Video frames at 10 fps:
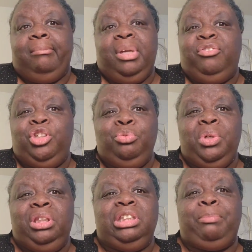if you
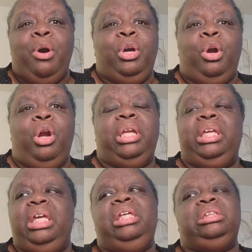wouldn't have spoke on her
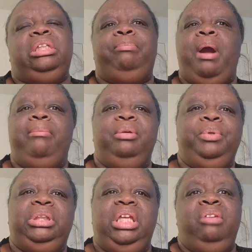kids, she probably
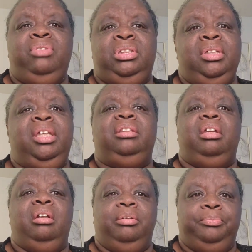wouldn't have even took it
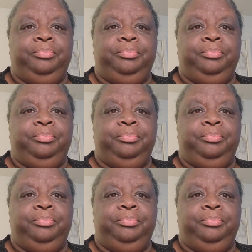there.